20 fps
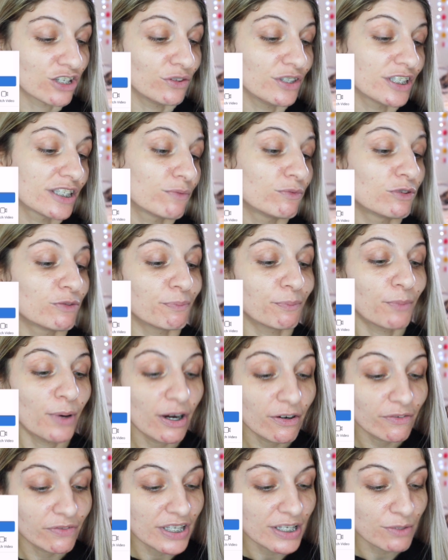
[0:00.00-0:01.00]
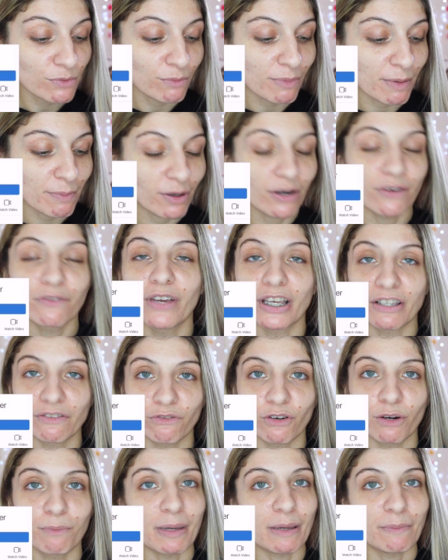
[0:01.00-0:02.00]
So this would be perfect
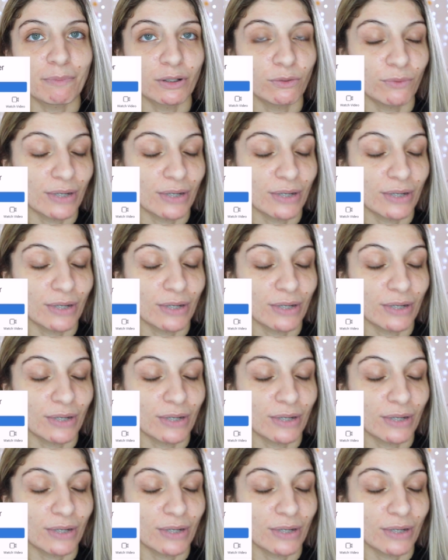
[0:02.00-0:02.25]
for people